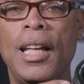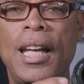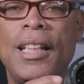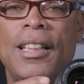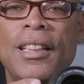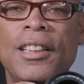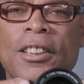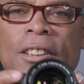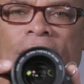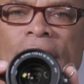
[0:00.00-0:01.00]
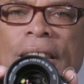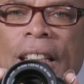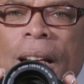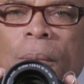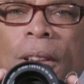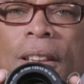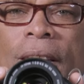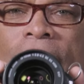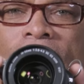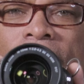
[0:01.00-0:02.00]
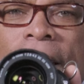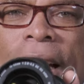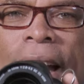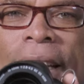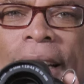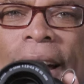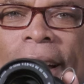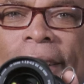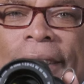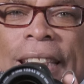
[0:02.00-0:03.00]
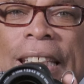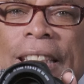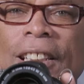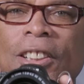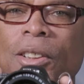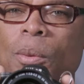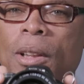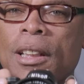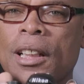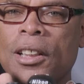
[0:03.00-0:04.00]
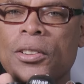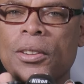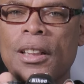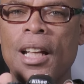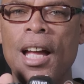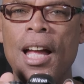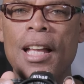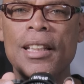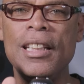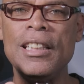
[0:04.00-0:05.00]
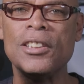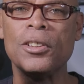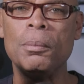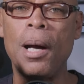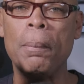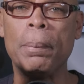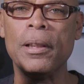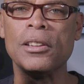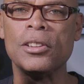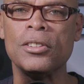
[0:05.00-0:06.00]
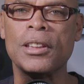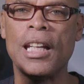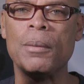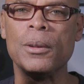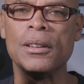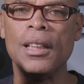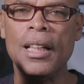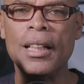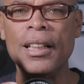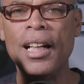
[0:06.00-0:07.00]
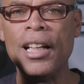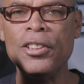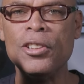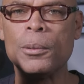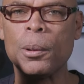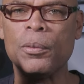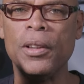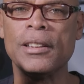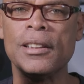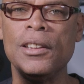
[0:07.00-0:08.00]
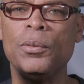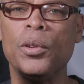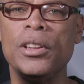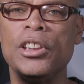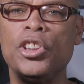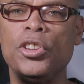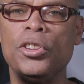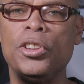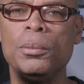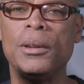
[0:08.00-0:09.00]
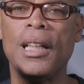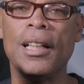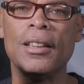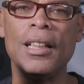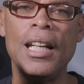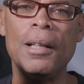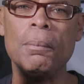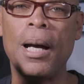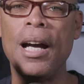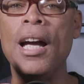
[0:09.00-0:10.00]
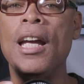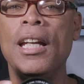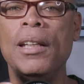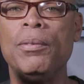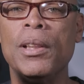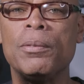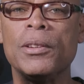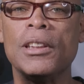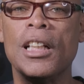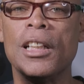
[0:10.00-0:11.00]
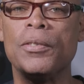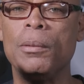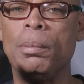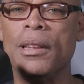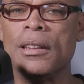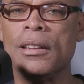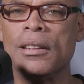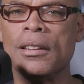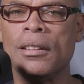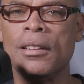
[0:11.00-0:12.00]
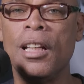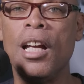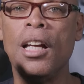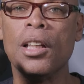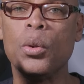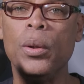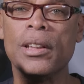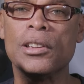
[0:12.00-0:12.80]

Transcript: And then there's this camera, the Nikon D3100. These are my personal cameras that I use professionally for this YouTube channel and my event photography business. Quick